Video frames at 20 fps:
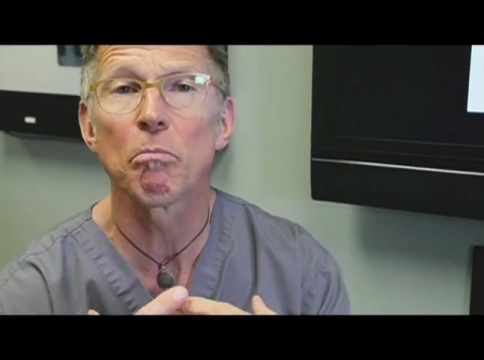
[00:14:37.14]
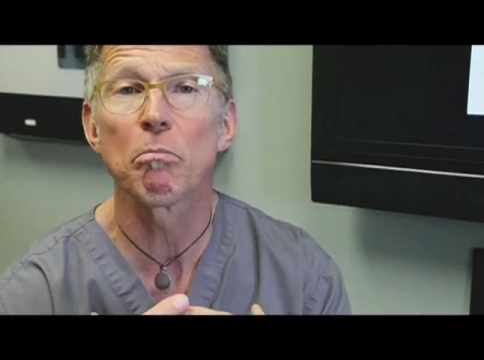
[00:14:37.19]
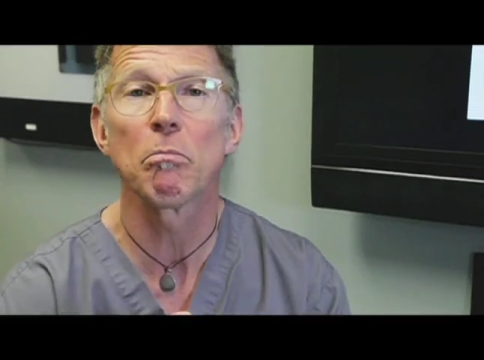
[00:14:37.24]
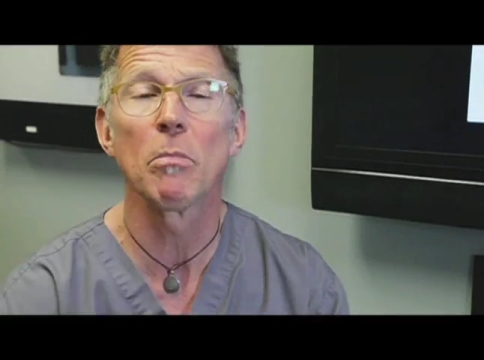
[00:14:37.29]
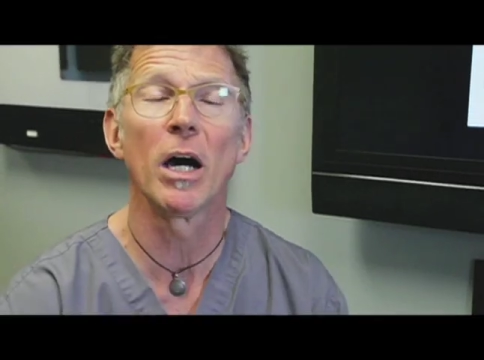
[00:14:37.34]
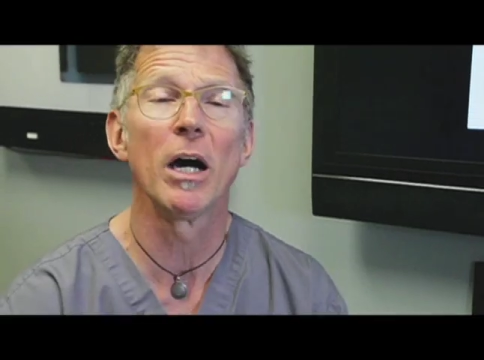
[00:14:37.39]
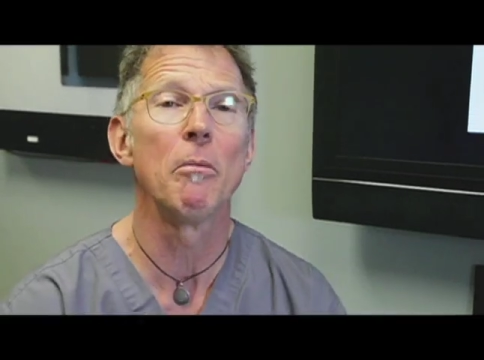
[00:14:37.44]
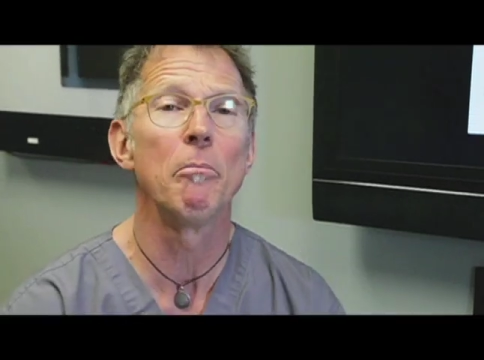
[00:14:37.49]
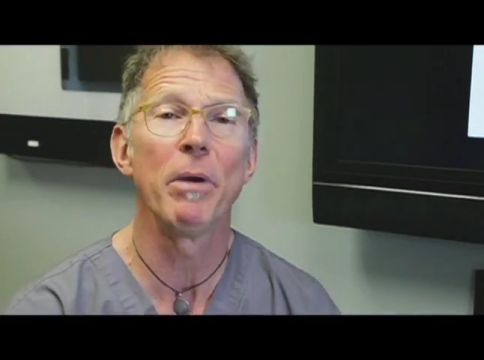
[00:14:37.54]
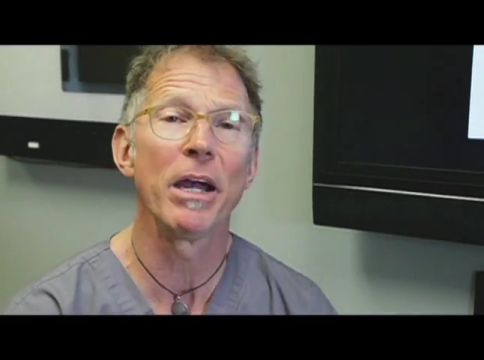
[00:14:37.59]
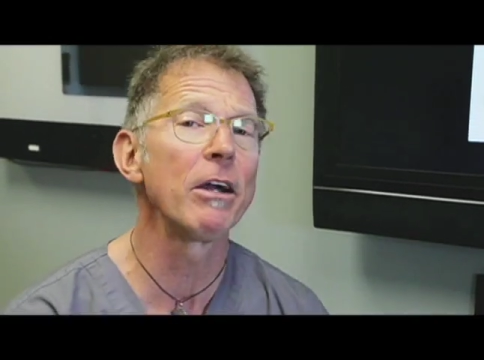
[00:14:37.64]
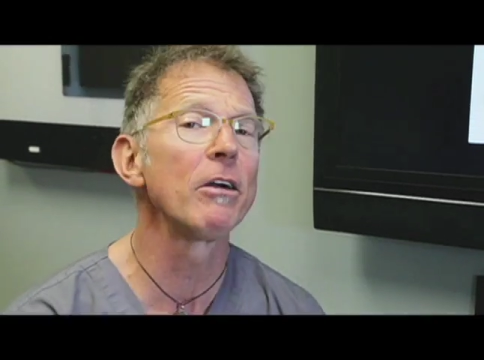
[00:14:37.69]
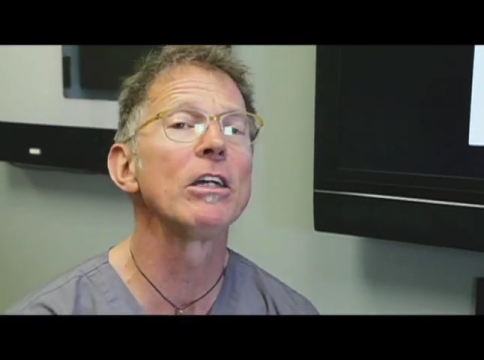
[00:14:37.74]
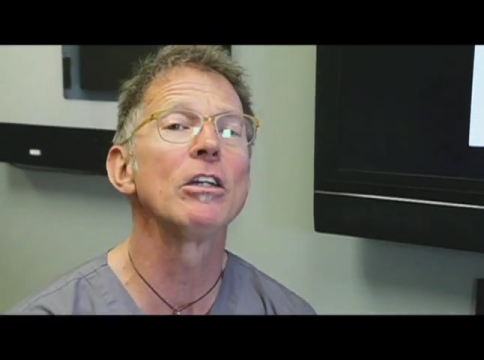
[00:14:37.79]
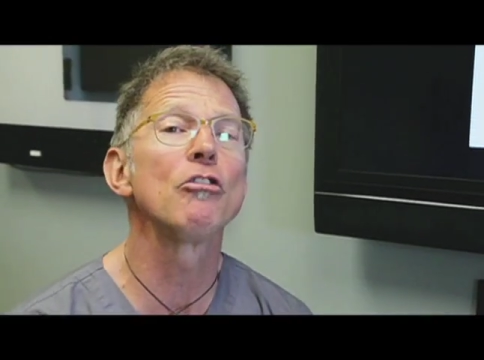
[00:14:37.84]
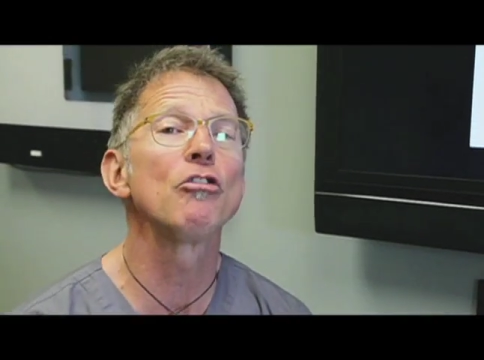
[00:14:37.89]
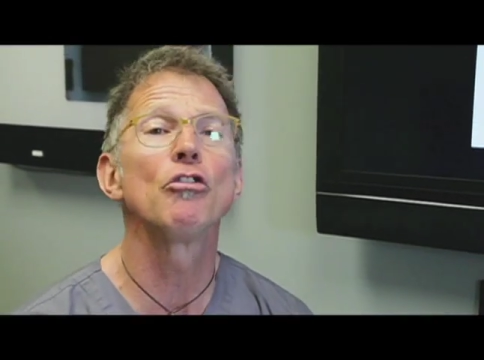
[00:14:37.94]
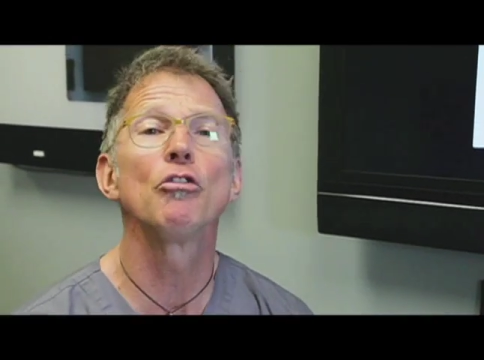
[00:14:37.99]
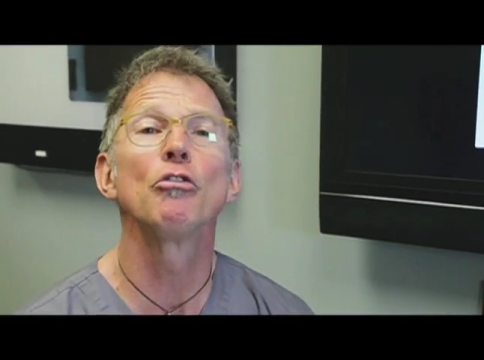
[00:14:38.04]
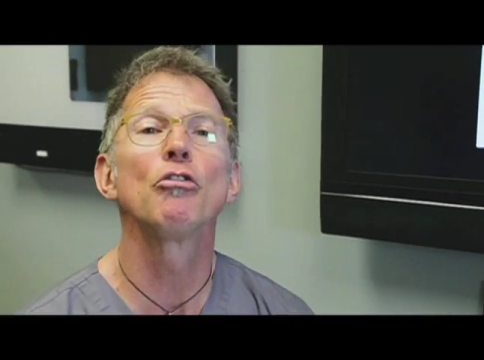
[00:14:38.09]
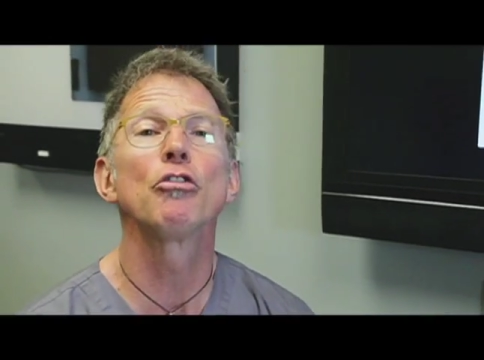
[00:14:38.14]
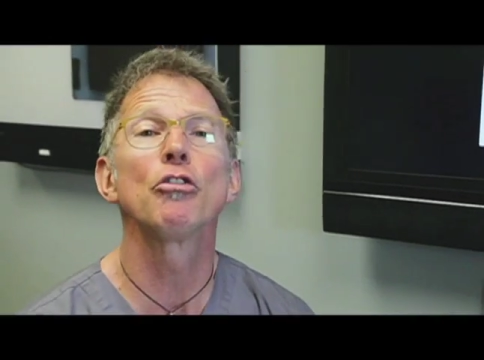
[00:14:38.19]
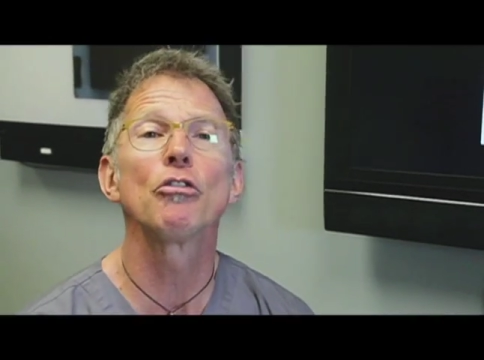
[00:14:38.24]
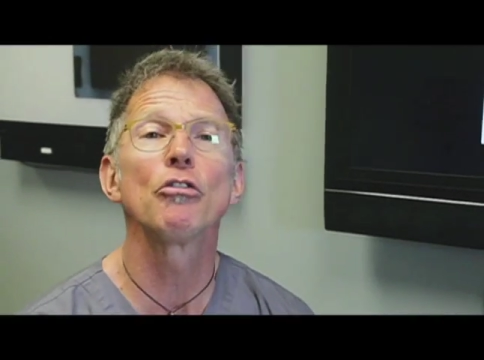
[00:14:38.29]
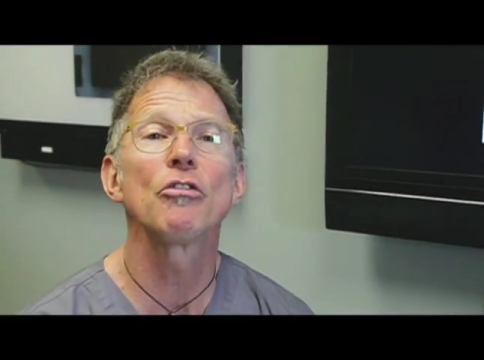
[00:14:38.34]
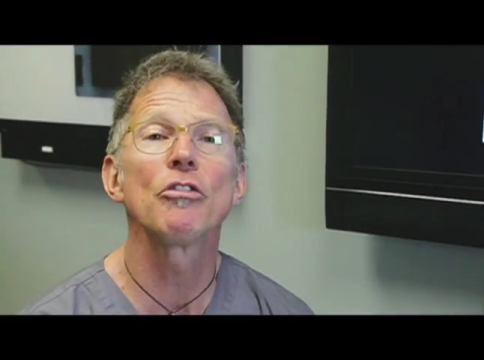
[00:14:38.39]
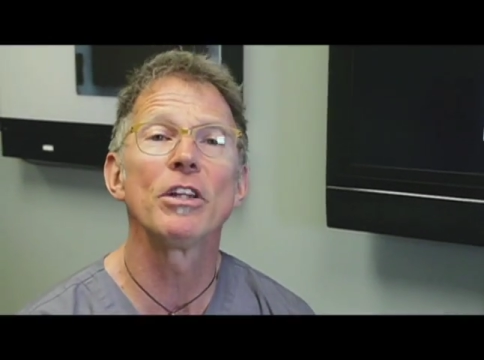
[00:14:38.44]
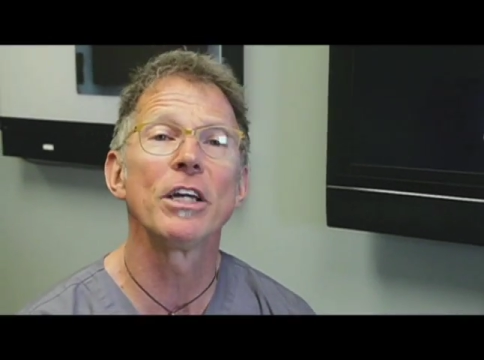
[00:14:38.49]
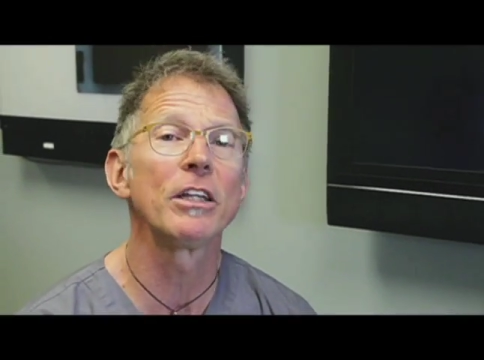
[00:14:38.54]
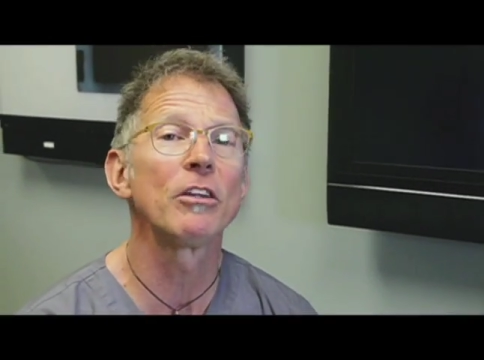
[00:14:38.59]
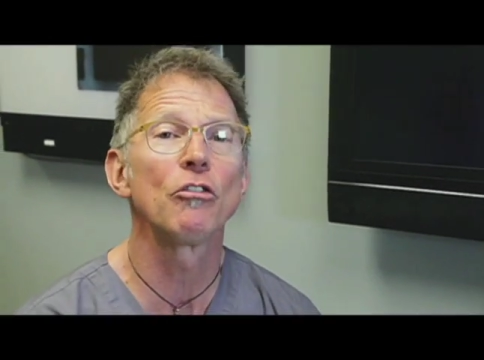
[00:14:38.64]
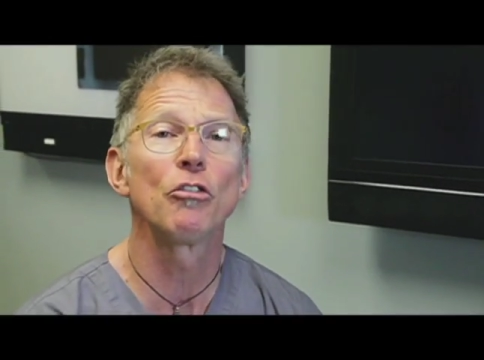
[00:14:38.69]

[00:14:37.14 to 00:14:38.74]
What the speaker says: buried sutures that